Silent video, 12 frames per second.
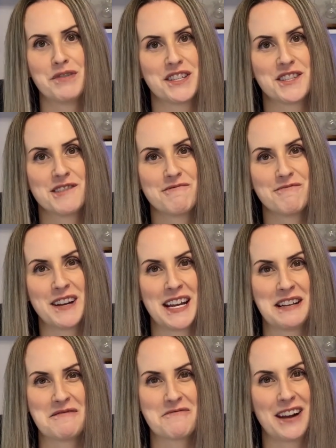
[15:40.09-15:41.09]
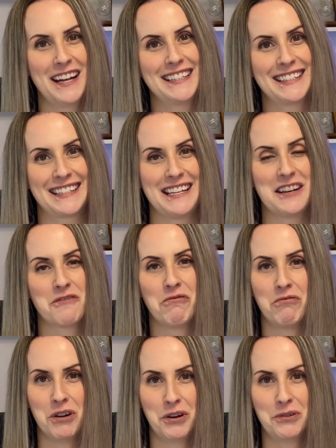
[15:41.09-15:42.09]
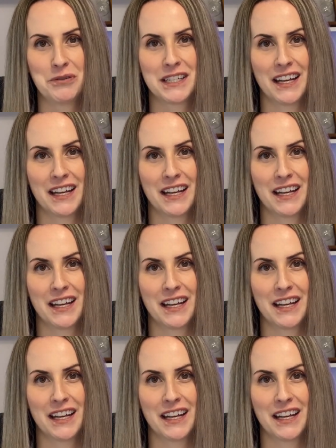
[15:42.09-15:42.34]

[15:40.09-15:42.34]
but the Wayne Gretzky quote